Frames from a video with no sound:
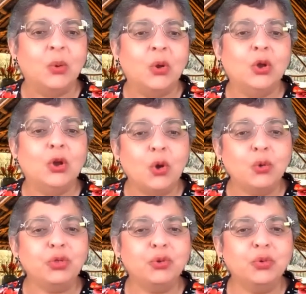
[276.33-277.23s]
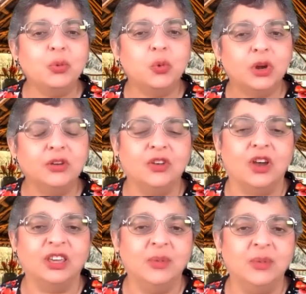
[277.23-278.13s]
go through the Word
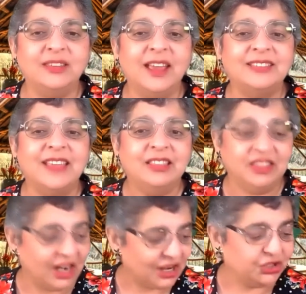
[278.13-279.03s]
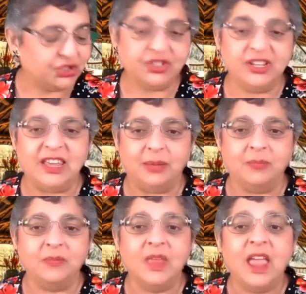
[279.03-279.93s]
document as a large team
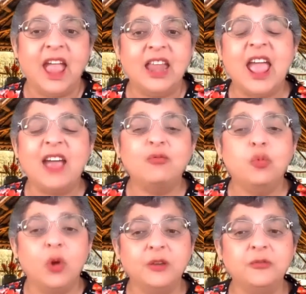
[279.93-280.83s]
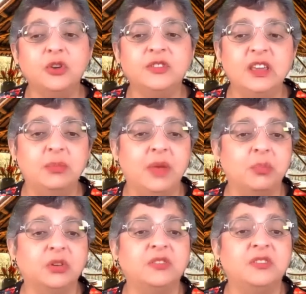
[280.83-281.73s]
and have one of your team
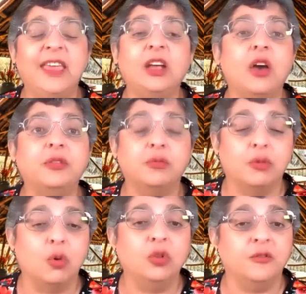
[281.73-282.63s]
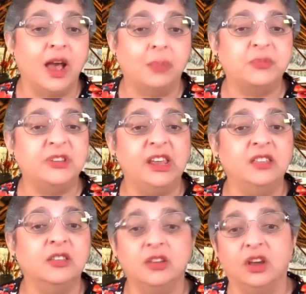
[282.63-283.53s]
members take on the role of
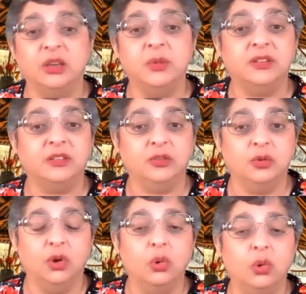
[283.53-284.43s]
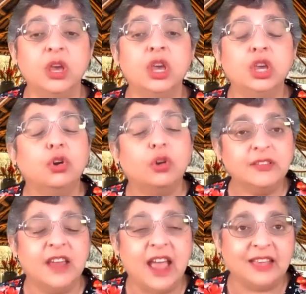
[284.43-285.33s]
updating the document as you go. Your
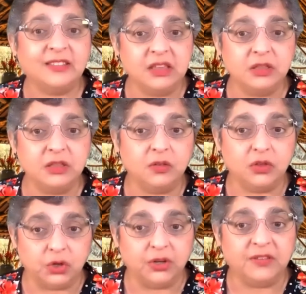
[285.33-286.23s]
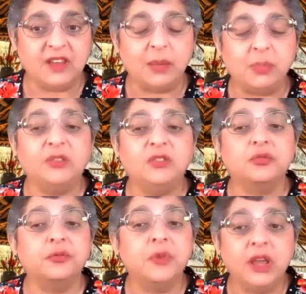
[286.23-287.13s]
task in this 3rd step is to
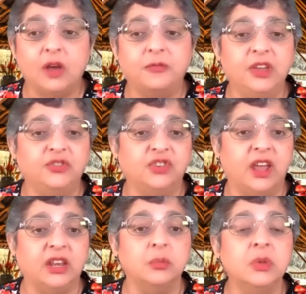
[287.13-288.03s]
read off each item,